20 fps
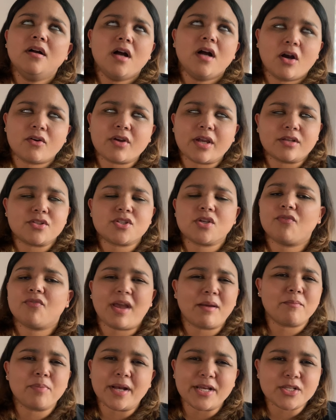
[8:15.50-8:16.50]
Okay, so
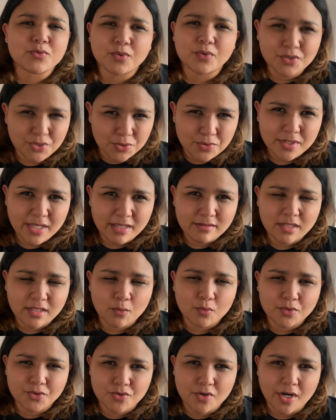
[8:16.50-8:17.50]
vampires wouldn't do that, they
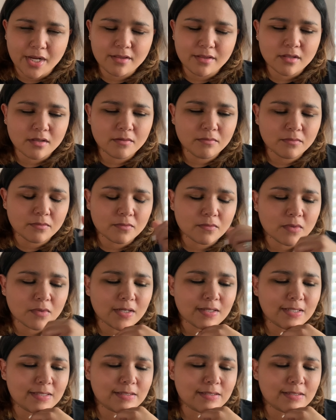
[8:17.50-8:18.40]
would drain them, right?